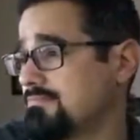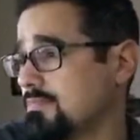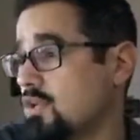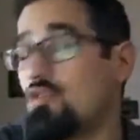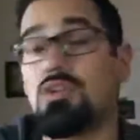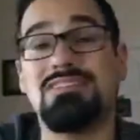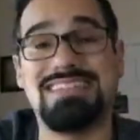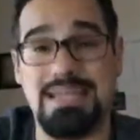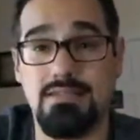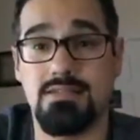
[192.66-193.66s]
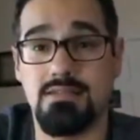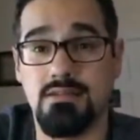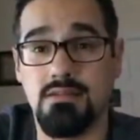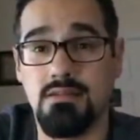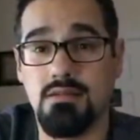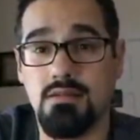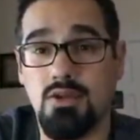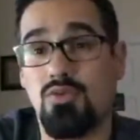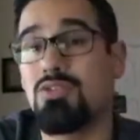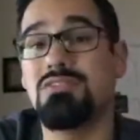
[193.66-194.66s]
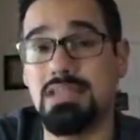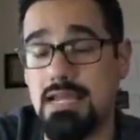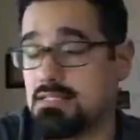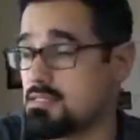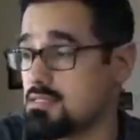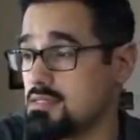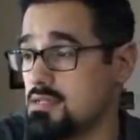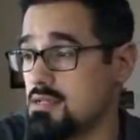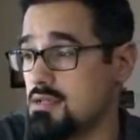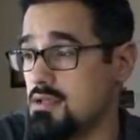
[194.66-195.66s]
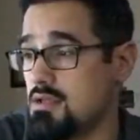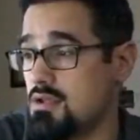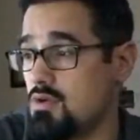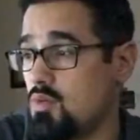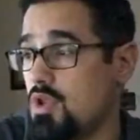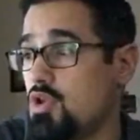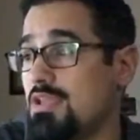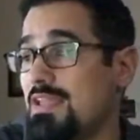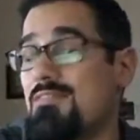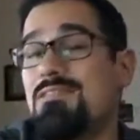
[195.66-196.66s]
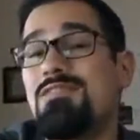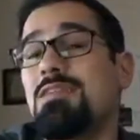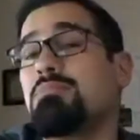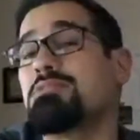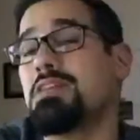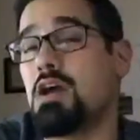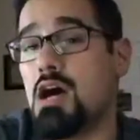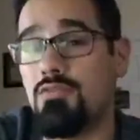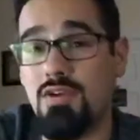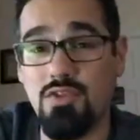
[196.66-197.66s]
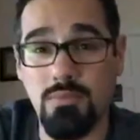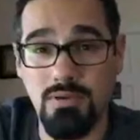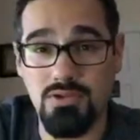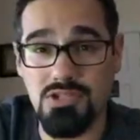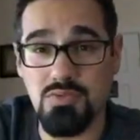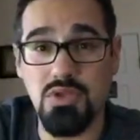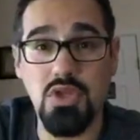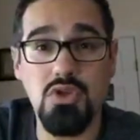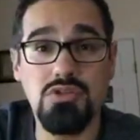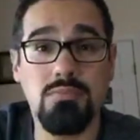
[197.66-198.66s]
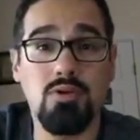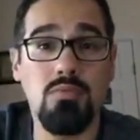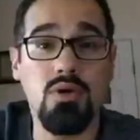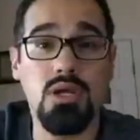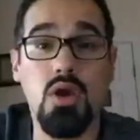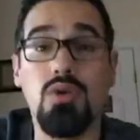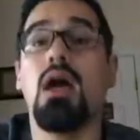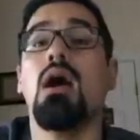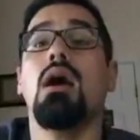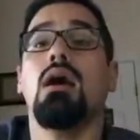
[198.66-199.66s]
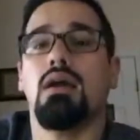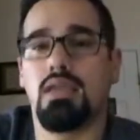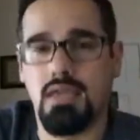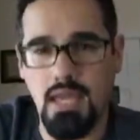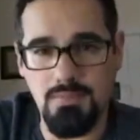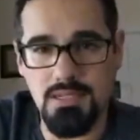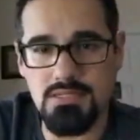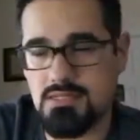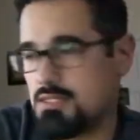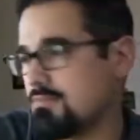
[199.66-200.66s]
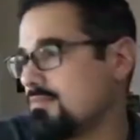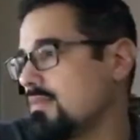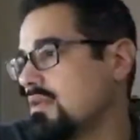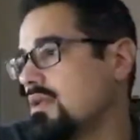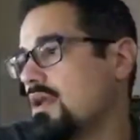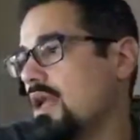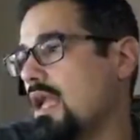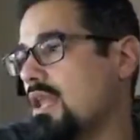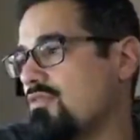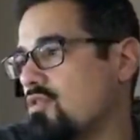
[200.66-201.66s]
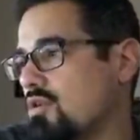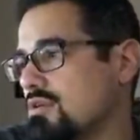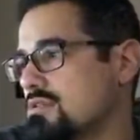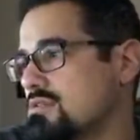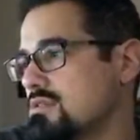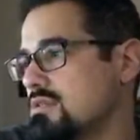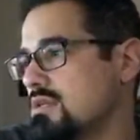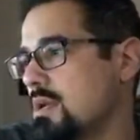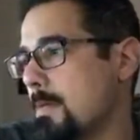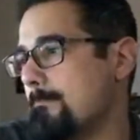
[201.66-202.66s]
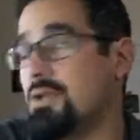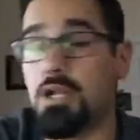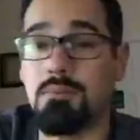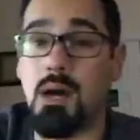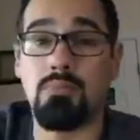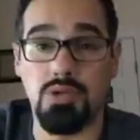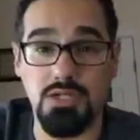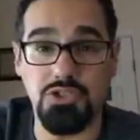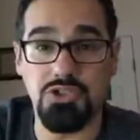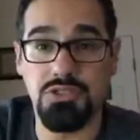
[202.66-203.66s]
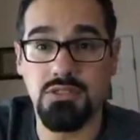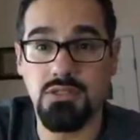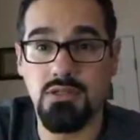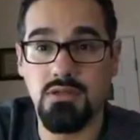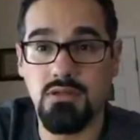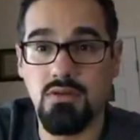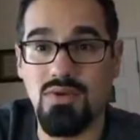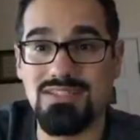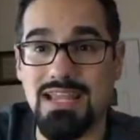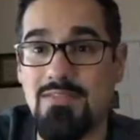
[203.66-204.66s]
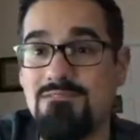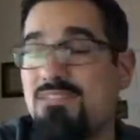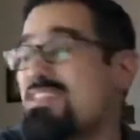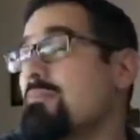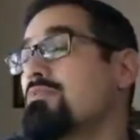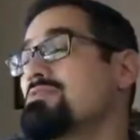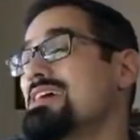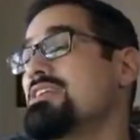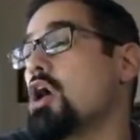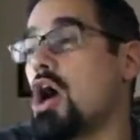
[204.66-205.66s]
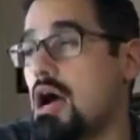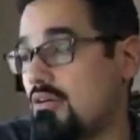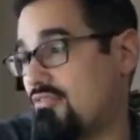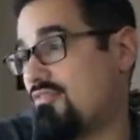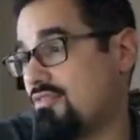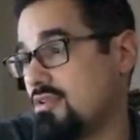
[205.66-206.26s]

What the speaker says: Critical Dice, where you can get 15% off of your purchase when you use the promo code Capeless. And of course, Beard Balm Brush. Once again, 15% off